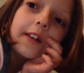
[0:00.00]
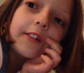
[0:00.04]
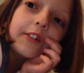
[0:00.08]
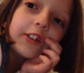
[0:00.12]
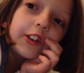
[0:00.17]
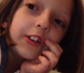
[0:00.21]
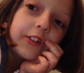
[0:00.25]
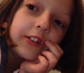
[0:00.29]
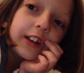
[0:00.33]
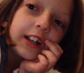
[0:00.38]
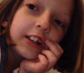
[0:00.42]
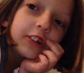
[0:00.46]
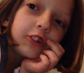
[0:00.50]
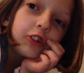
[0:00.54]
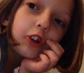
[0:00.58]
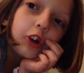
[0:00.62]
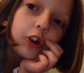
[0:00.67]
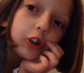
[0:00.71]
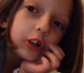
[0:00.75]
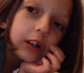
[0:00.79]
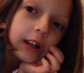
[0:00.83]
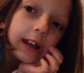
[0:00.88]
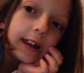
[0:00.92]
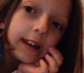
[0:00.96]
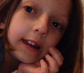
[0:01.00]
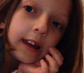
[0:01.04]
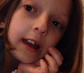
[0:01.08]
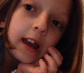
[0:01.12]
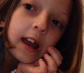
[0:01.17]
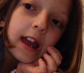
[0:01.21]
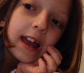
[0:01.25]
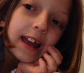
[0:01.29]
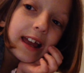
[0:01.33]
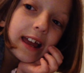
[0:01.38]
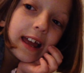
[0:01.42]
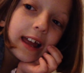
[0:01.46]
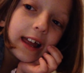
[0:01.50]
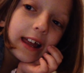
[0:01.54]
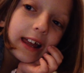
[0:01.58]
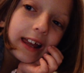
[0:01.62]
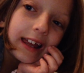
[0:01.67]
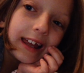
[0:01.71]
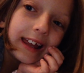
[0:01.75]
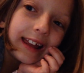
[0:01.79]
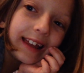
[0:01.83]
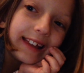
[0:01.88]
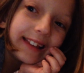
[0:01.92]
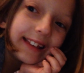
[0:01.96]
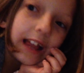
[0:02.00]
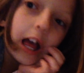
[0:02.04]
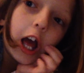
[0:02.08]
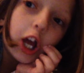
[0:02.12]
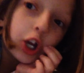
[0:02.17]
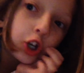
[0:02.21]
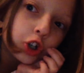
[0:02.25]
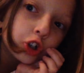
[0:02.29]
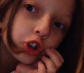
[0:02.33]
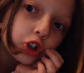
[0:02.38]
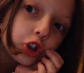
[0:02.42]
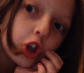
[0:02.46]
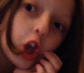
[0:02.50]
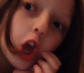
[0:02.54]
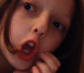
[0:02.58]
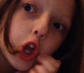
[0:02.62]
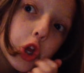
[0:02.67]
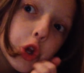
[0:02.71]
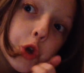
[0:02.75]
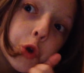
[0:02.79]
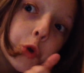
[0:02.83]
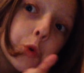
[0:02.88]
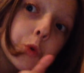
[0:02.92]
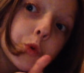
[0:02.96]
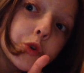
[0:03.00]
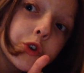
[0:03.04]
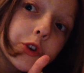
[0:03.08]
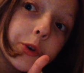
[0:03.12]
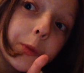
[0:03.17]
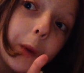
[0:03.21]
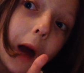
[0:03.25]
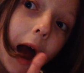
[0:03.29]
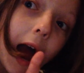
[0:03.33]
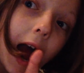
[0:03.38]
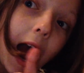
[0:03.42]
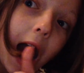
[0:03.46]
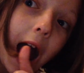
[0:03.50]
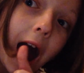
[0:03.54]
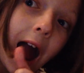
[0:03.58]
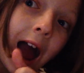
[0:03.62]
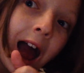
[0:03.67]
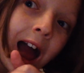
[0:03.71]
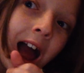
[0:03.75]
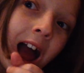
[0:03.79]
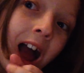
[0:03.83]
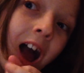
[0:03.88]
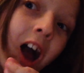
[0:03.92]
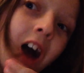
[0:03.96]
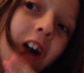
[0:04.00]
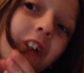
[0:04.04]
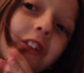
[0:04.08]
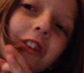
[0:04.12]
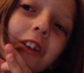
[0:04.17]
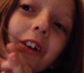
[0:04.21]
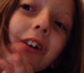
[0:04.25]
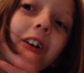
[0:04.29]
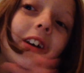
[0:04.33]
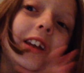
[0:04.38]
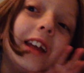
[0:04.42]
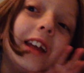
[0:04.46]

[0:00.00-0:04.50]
if you think Jolie is a good YouTuber. So,